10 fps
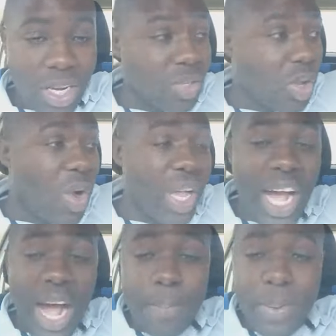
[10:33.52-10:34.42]
It's going
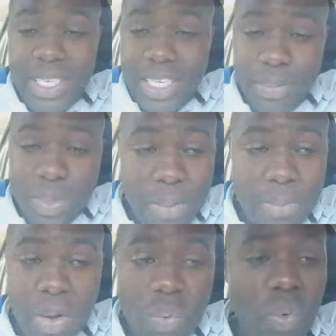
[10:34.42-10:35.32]
up in
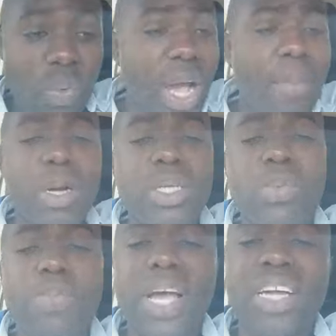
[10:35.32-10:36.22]
September. We are about
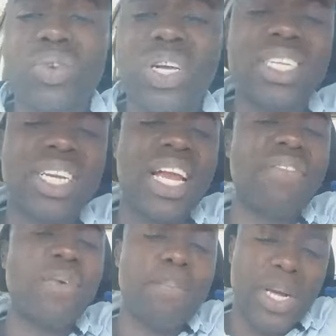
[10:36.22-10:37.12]
to pay 20
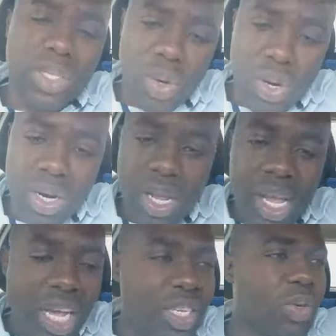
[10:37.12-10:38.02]
rand for petrol.
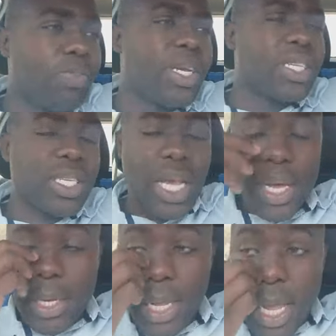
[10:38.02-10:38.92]
And you're busy
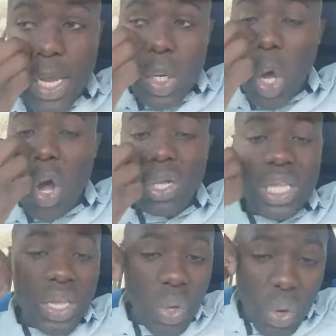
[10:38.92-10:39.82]
saying, no,
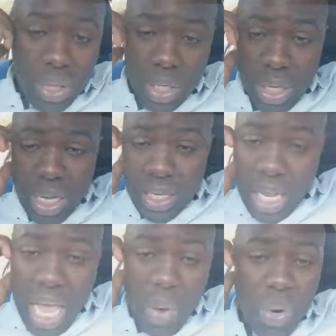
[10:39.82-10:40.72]
the youth,
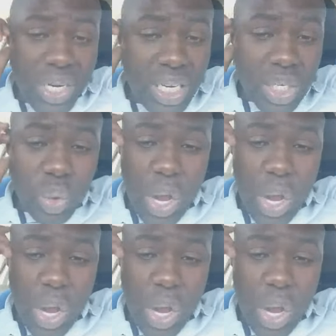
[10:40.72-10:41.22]
we need to